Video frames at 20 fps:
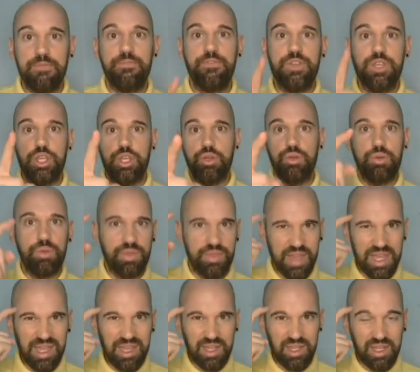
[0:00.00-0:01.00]
you
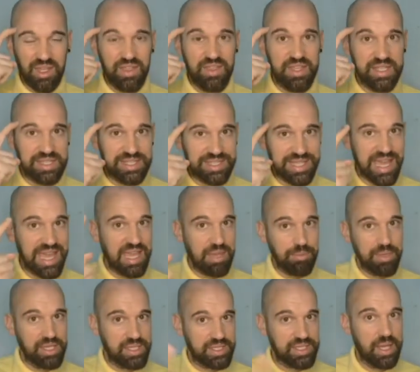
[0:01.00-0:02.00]
think the same
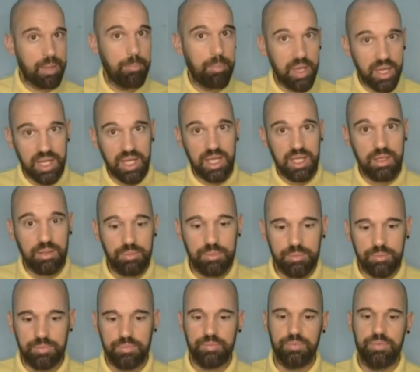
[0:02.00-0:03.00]
as somebody,
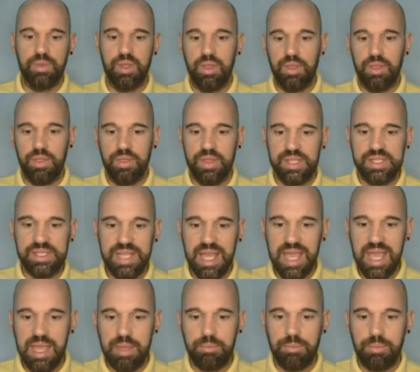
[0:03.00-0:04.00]
the
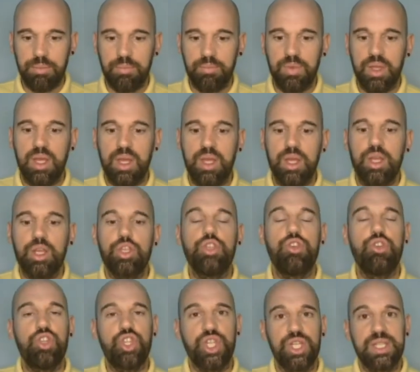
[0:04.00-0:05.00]
same, you
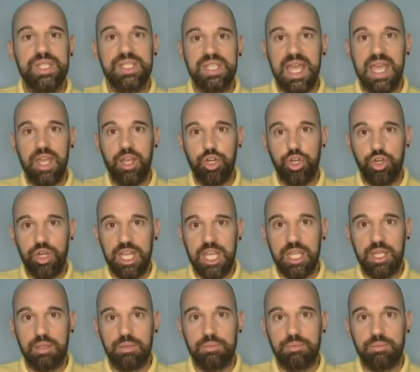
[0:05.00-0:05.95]
should say agree.